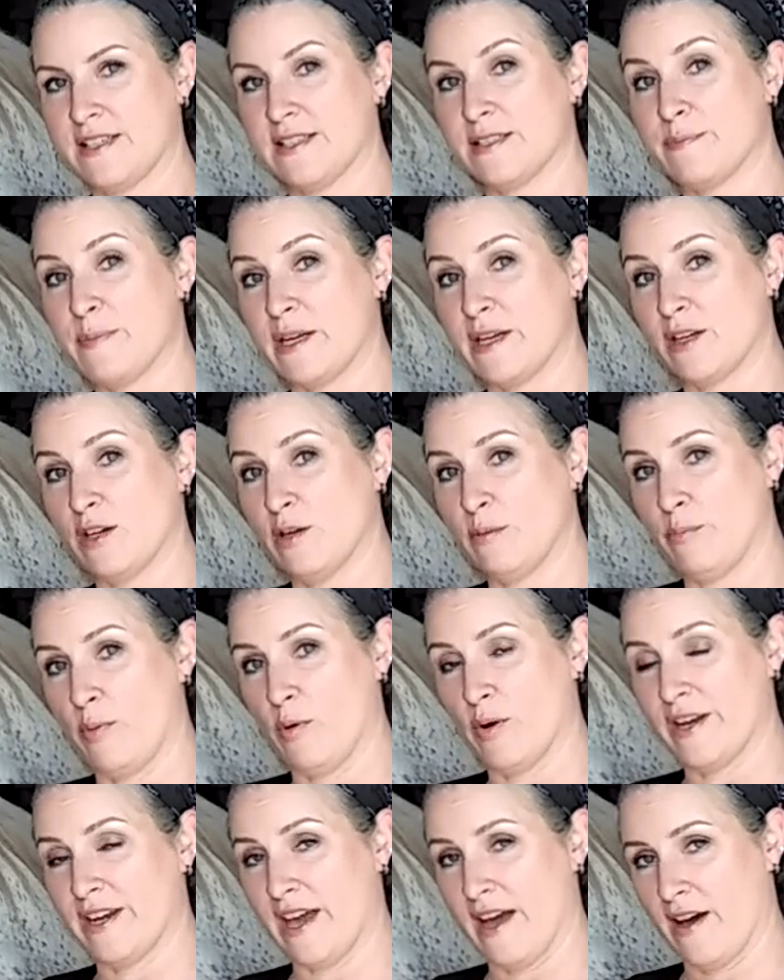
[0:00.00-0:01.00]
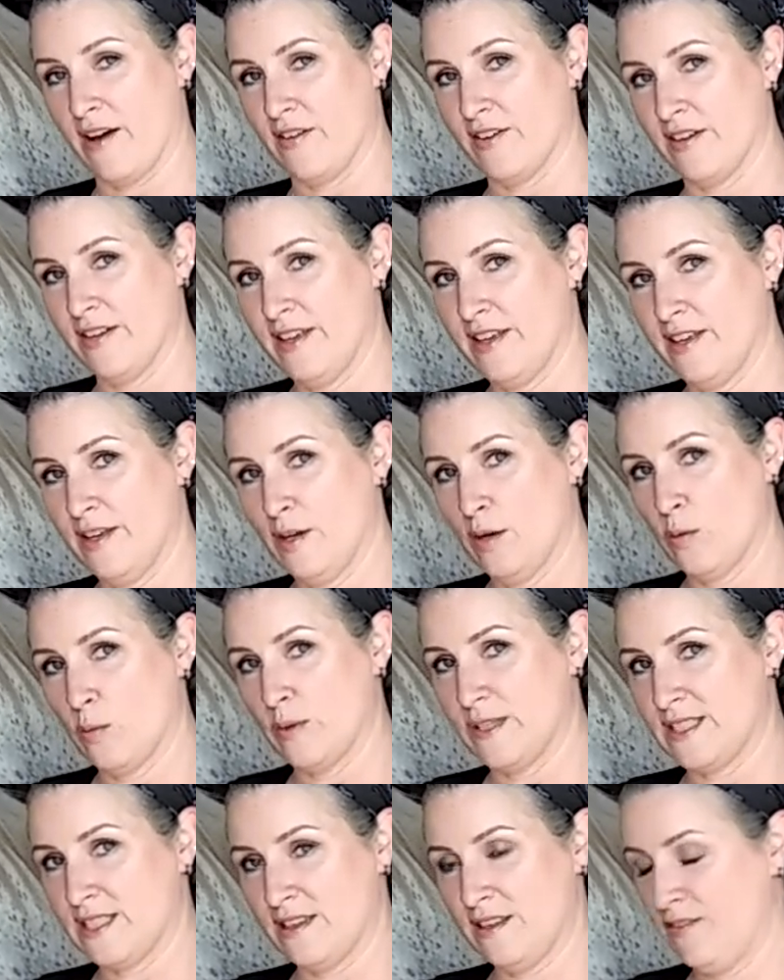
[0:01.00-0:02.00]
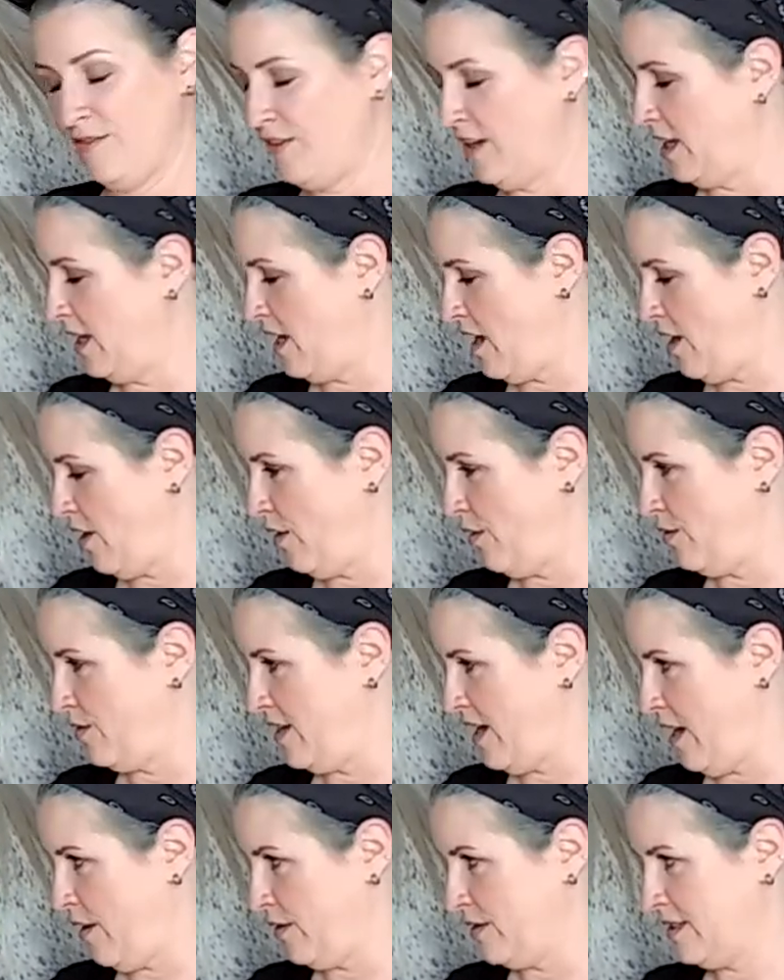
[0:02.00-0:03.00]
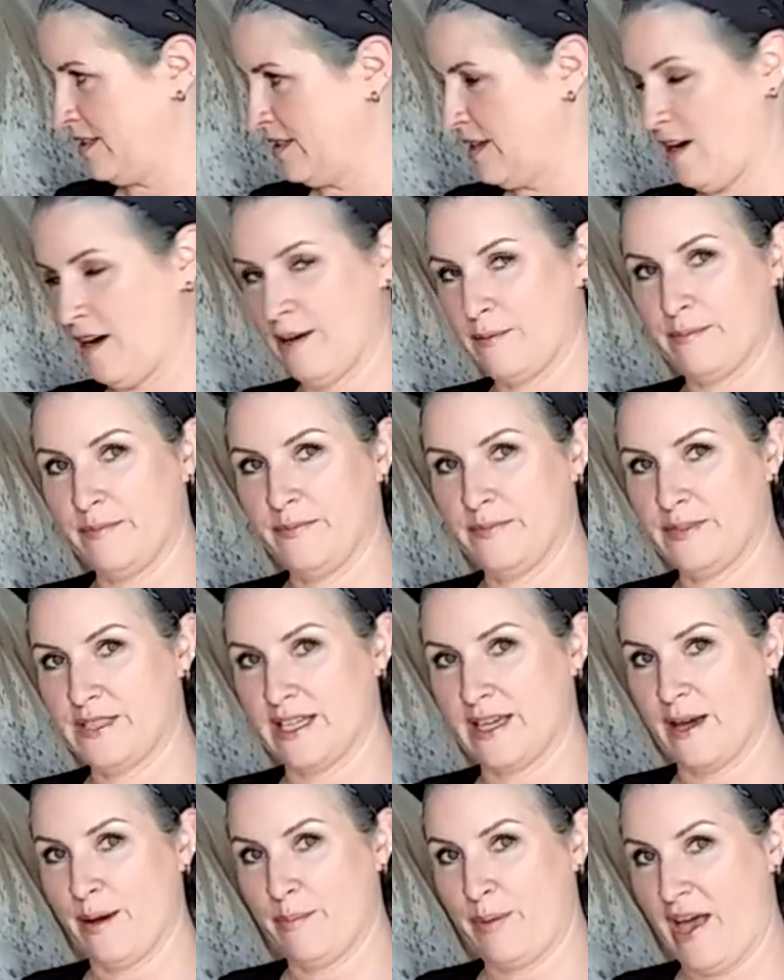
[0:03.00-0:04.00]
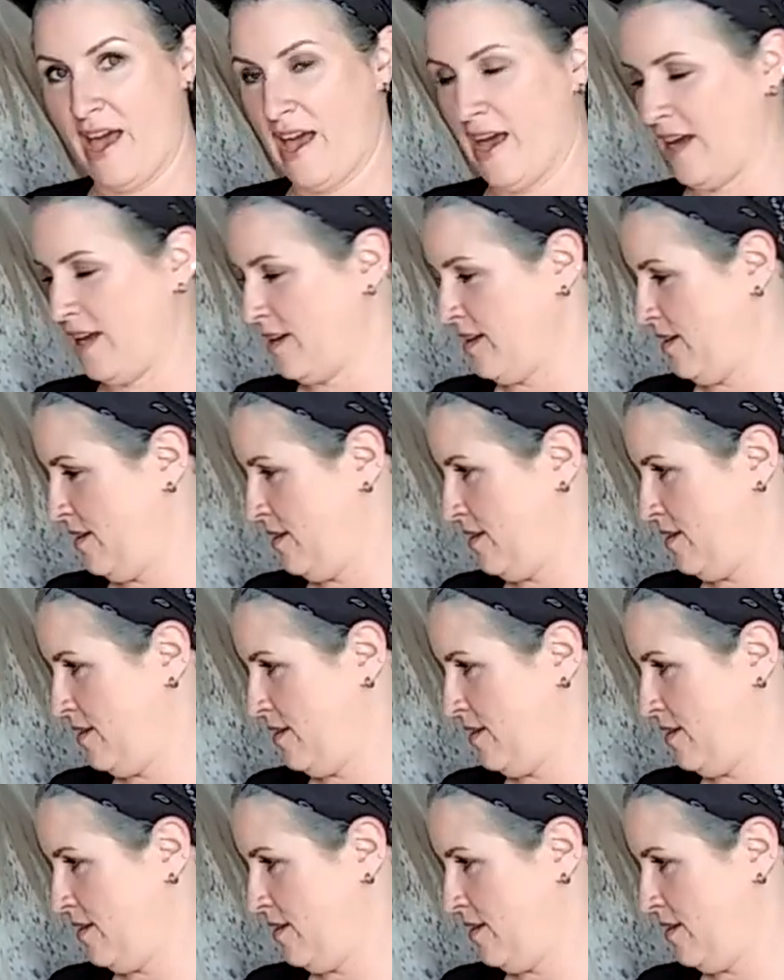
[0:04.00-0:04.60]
he's been a good boy now. We did the video. Now it's time to get paid.